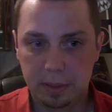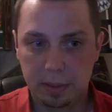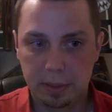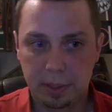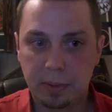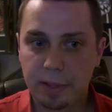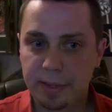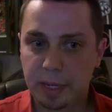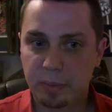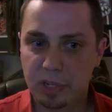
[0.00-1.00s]
So I
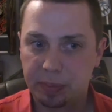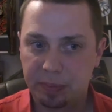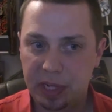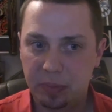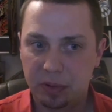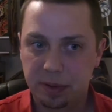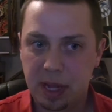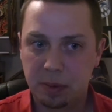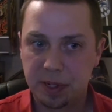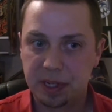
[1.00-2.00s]
think in most people
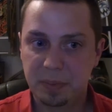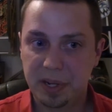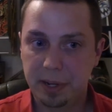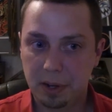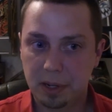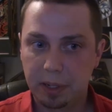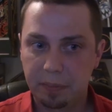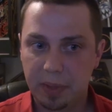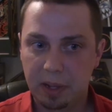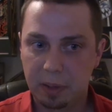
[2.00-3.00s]
that would just be urine,
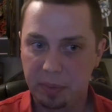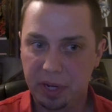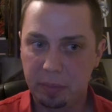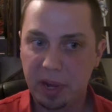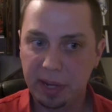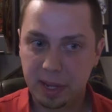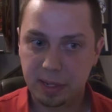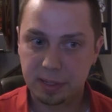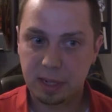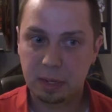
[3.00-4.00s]
but in my
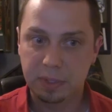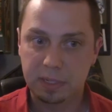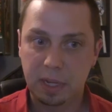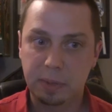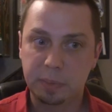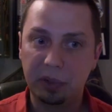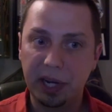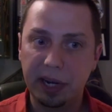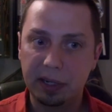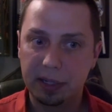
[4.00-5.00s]
case I was
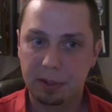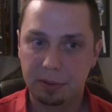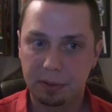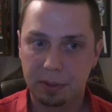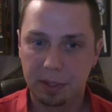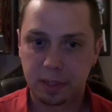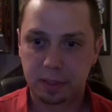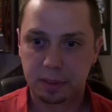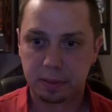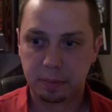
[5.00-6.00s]
bleeding so
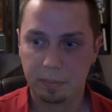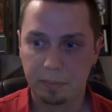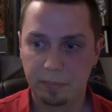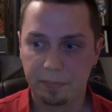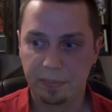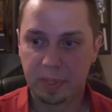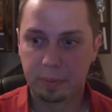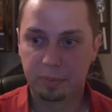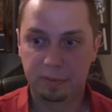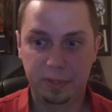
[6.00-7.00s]

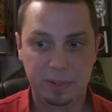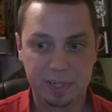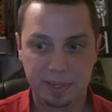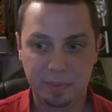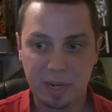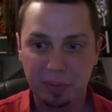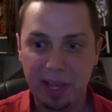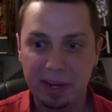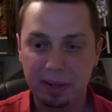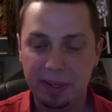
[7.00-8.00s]
profusely in my
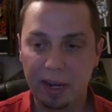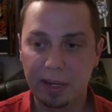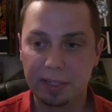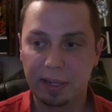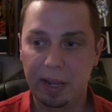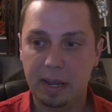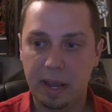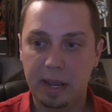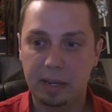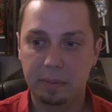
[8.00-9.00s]
bladder that I
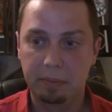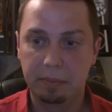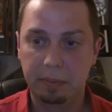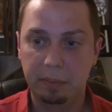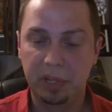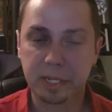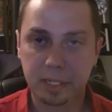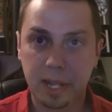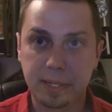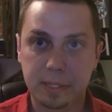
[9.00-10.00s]
had blood
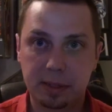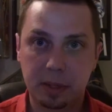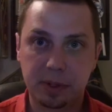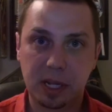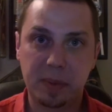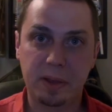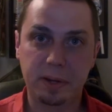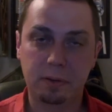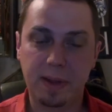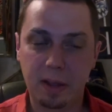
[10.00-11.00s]
clots that would come
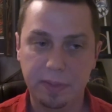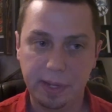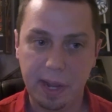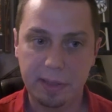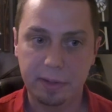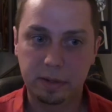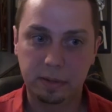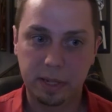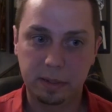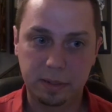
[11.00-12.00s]
out around the catheter,
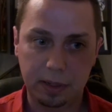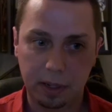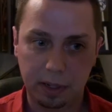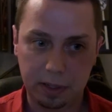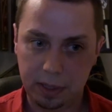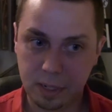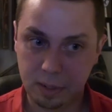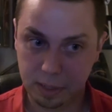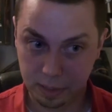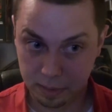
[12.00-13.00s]
like dark,